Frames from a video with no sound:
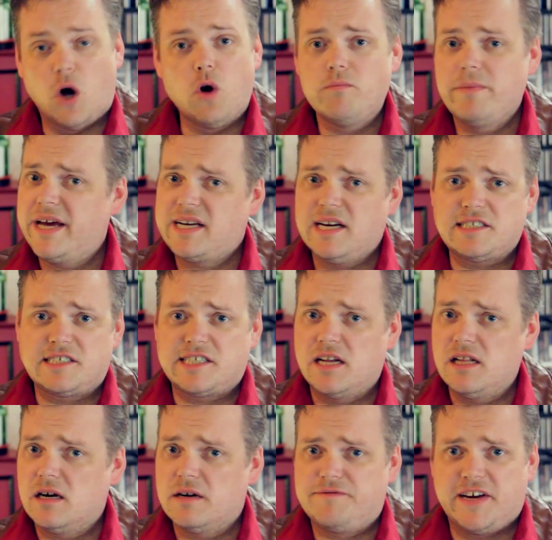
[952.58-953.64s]
Don't make us
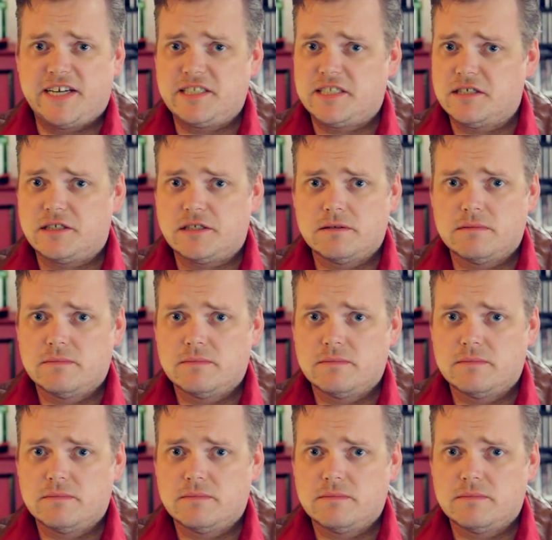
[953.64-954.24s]
sell our faces.